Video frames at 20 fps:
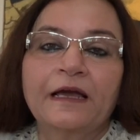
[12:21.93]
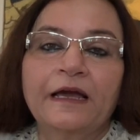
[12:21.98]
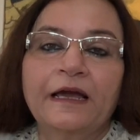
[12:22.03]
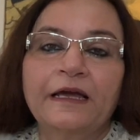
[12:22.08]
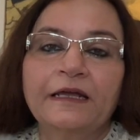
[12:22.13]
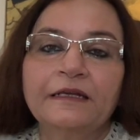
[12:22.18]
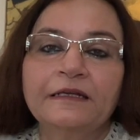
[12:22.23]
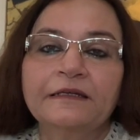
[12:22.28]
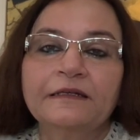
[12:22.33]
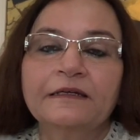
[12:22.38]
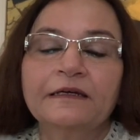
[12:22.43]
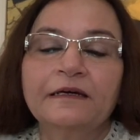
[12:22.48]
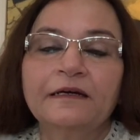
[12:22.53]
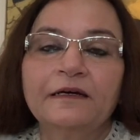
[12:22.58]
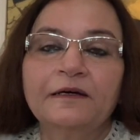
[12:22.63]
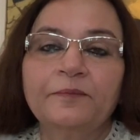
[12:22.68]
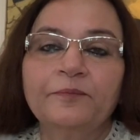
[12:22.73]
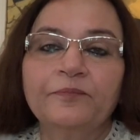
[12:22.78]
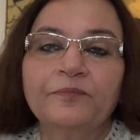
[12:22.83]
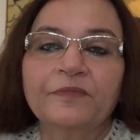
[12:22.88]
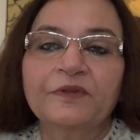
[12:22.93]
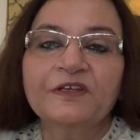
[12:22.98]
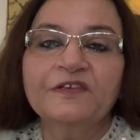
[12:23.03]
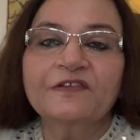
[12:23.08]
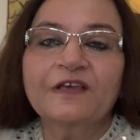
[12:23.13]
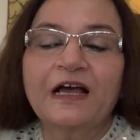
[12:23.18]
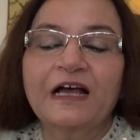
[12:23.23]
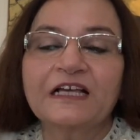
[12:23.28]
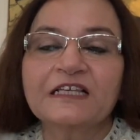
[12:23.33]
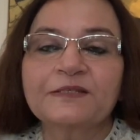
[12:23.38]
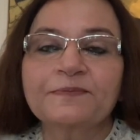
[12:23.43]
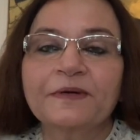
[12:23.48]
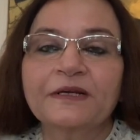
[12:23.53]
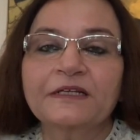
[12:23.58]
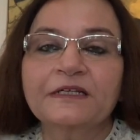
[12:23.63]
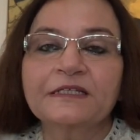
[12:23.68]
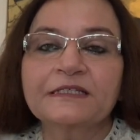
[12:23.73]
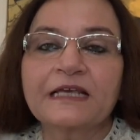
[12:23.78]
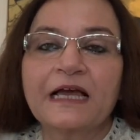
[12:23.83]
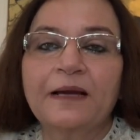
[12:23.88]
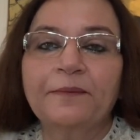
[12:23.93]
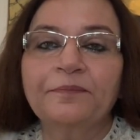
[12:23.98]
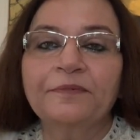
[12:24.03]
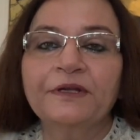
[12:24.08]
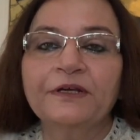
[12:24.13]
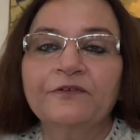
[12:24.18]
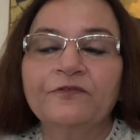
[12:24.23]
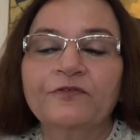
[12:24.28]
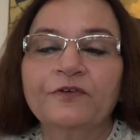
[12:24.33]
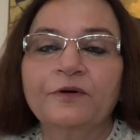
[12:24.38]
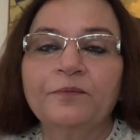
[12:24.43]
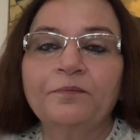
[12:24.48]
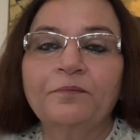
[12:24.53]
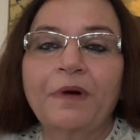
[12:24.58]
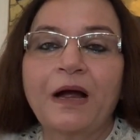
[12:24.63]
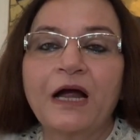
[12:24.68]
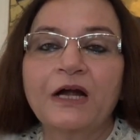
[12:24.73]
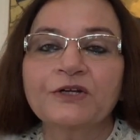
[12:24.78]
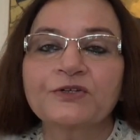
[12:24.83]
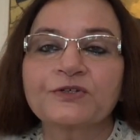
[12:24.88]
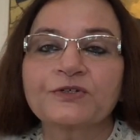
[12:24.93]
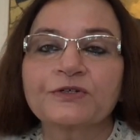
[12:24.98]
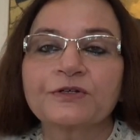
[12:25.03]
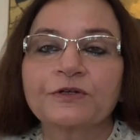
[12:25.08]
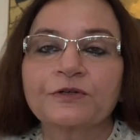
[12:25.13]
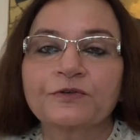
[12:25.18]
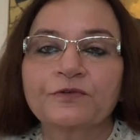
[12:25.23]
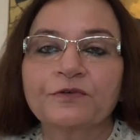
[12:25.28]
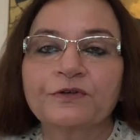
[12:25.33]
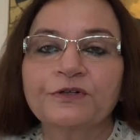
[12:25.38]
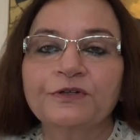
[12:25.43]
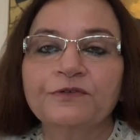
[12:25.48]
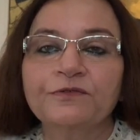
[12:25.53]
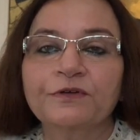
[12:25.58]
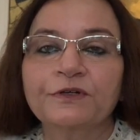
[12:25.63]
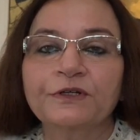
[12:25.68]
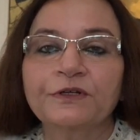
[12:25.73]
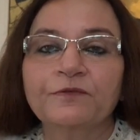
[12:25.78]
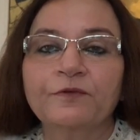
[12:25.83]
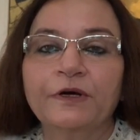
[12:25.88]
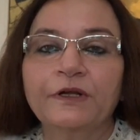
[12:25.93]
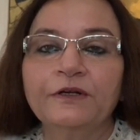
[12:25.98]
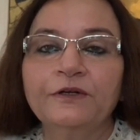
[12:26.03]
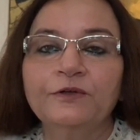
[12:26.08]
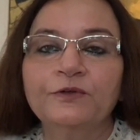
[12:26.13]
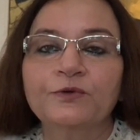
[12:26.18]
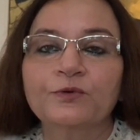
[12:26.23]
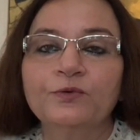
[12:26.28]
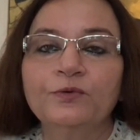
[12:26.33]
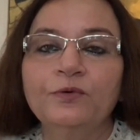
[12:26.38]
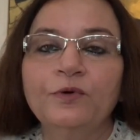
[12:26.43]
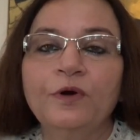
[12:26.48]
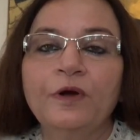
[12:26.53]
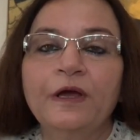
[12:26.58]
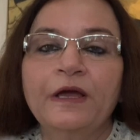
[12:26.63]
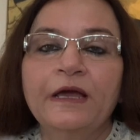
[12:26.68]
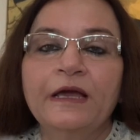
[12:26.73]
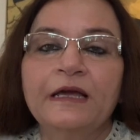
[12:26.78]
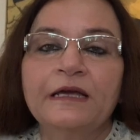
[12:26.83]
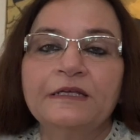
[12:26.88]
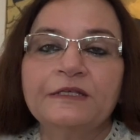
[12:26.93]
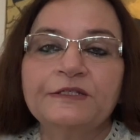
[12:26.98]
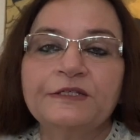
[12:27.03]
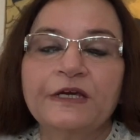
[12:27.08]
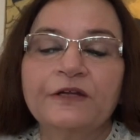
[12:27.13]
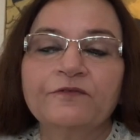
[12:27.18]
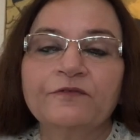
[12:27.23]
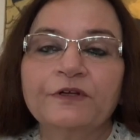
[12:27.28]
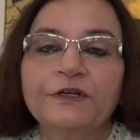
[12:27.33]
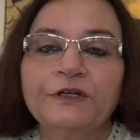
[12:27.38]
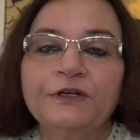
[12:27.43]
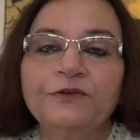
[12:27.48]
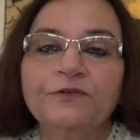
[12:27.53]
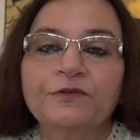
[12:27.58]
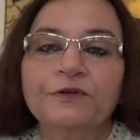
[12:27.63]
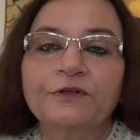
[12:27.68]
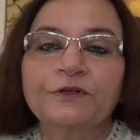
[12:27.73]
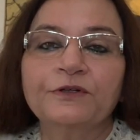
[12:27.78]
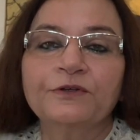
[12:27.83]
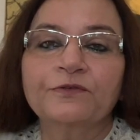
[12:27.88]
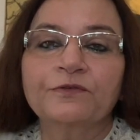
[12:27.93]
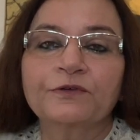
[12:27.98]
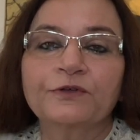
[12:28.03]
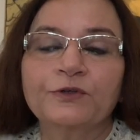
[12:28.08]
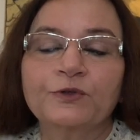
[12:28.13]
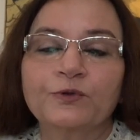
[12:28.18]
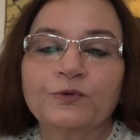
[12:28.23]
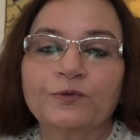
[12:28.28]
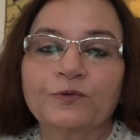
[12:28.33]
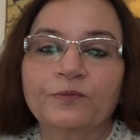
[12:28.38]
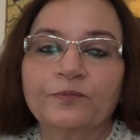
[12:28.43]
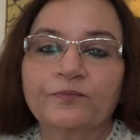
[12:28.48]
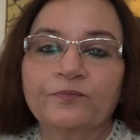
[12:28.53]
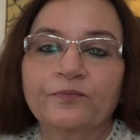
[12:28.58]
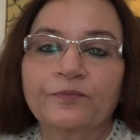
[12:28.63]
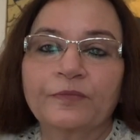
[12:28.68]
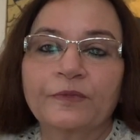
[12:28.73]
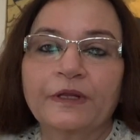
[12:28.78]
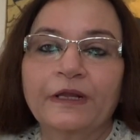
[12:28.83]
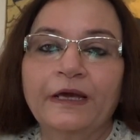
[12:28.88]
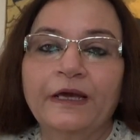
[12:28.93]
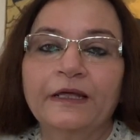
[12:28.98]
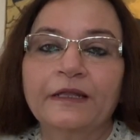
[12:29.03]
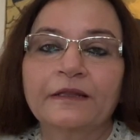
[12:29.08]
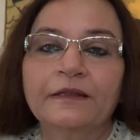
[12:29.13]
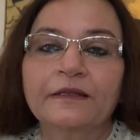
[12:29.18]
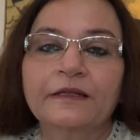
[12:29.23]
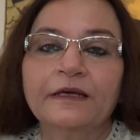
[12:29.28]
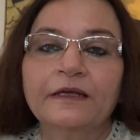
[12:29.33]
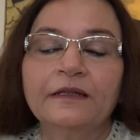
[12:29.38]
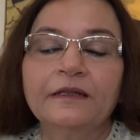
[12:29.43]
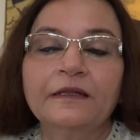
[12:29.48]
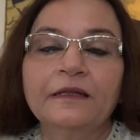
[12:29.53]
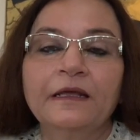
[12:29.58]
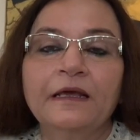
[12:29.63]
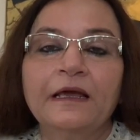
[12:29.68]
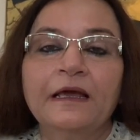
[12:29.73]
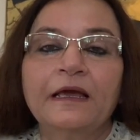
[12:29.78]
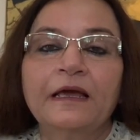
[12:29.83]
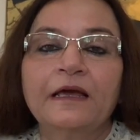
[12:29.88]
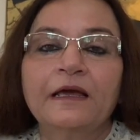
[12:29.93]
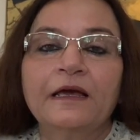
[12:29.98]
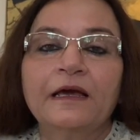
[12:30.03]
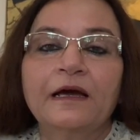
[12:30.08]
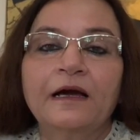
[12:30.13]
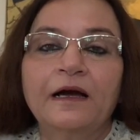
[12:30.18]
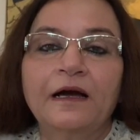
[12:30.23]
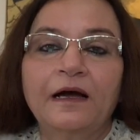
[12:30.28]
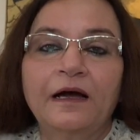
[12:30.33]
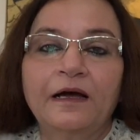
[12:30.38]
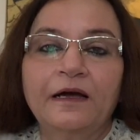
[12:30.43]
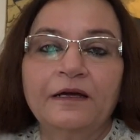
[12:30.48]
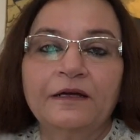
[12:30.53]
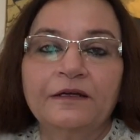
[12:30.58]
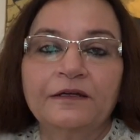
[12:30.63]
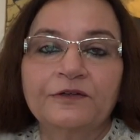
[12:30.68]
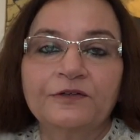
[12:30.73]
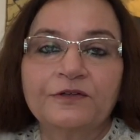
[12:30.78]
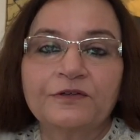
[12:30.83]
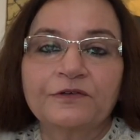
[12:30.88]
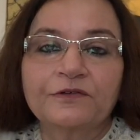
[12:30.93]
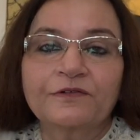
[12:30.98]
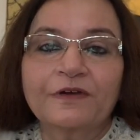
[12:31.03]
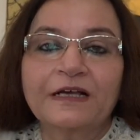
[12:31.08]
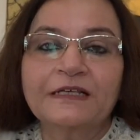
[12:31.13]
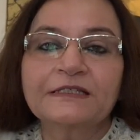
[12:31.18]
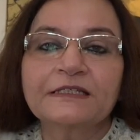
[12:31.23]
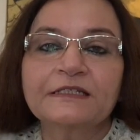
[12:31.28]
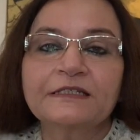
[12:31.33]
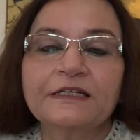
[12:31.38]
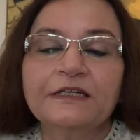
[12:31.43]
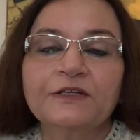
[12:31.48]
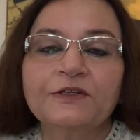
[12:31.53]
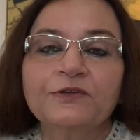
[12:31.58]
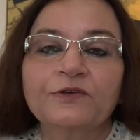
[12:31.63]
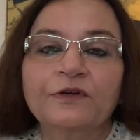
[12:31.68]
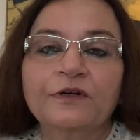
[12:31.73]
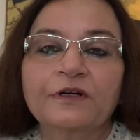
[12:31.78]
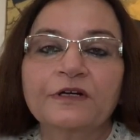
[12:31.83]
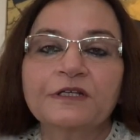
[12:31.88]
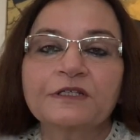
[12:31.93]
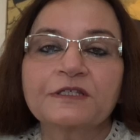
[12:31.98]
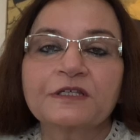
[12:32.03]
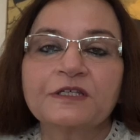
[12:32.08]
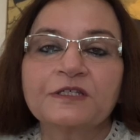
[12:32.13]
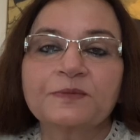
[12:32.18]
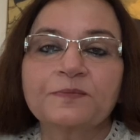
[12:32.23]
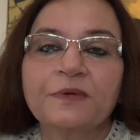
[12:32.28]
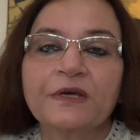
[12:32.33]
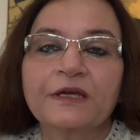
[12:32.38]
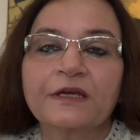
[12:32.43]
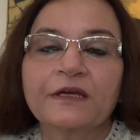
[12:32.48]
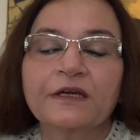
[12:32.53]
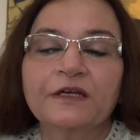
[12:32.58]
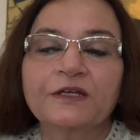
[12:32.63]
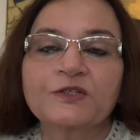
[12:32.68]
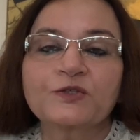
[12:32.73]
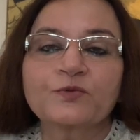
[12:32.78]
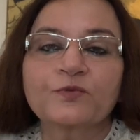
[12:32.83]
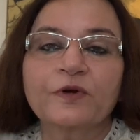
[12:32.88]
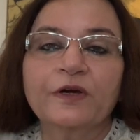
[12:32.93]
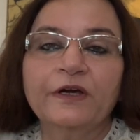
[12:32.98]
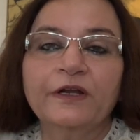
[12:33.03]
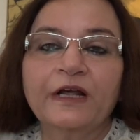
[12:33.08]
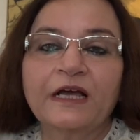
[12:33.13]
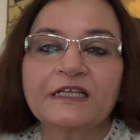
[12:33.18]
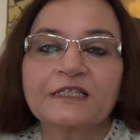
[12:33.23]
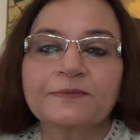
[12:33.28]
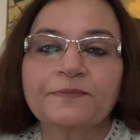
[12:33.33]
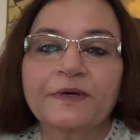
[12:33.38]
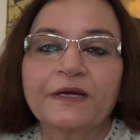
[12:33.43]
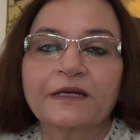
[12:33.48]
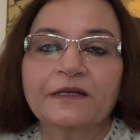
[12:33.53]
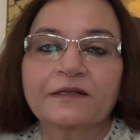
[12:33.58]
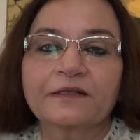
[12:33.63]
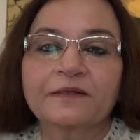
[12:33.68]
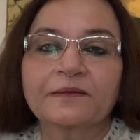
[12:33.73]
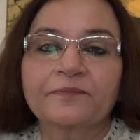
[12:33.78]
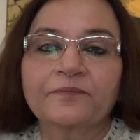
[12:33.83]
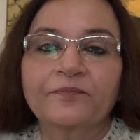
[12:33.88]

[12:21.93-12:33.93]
And this aspect is happening from March 2021 to January 2022. And then transiting Uranus is making a square aspect